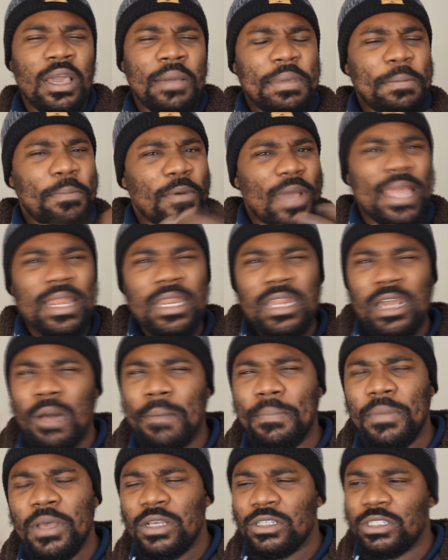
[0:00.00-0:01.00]
People end
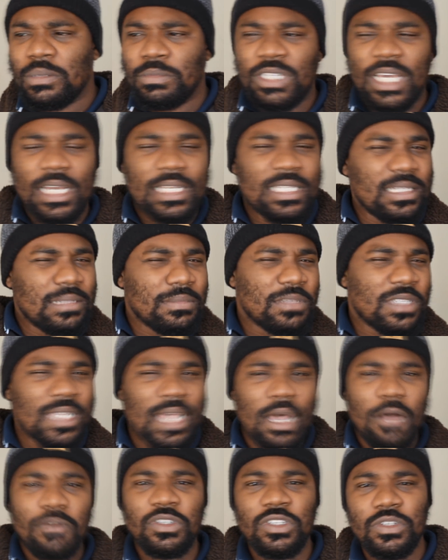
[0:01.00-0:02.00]
up subjecting
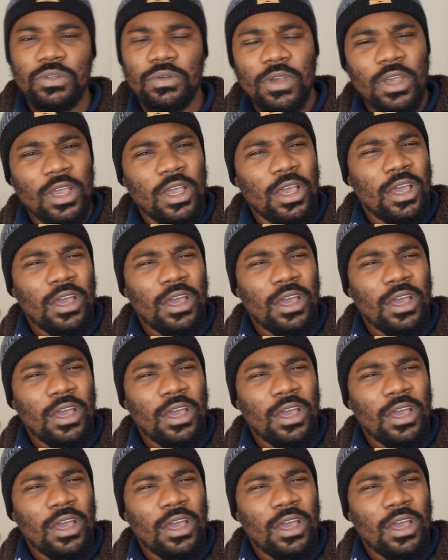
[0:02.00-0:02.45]
themselves to